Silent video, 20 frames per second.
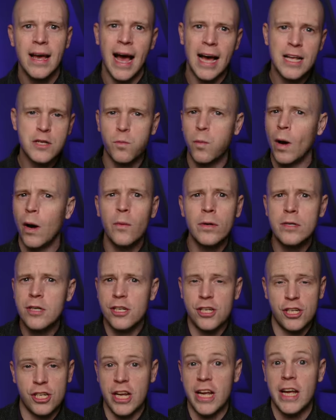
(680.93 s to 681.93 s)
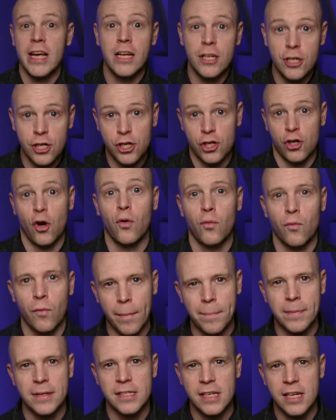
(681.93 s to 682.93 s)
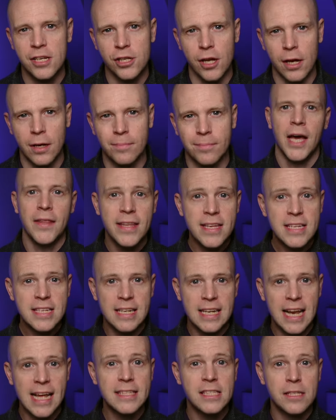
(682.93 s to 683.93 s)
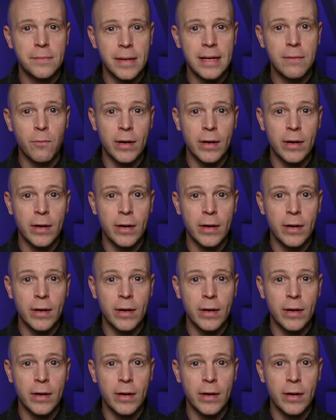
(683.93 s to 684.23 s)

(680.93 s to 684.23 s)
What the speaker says: as well as sheer shot repetition. And this led to me